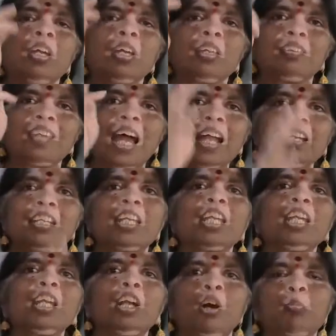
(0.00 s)
That
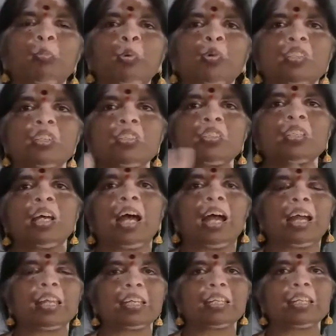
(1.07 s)
decomposes
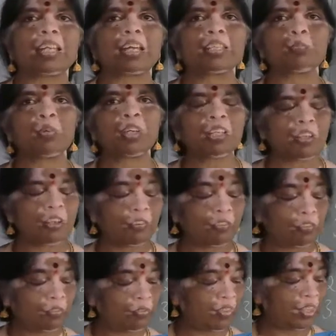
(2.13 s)
and it has been
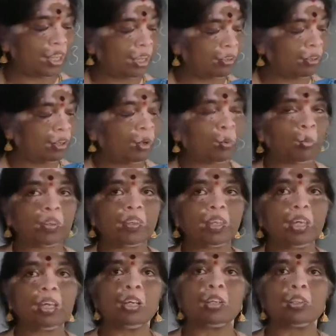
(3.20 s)
there with
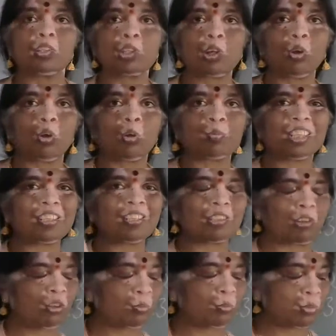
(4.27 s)
the slopes, in the
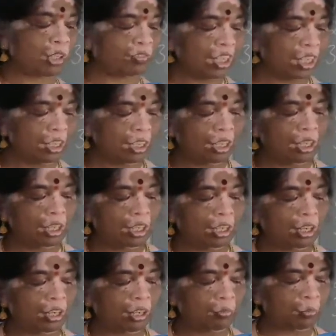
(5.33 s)
slopes of the
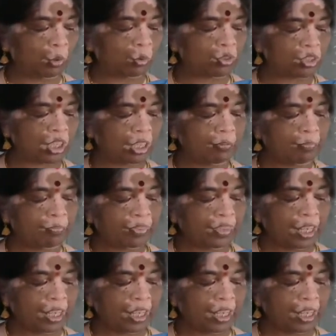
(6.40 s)
mountain,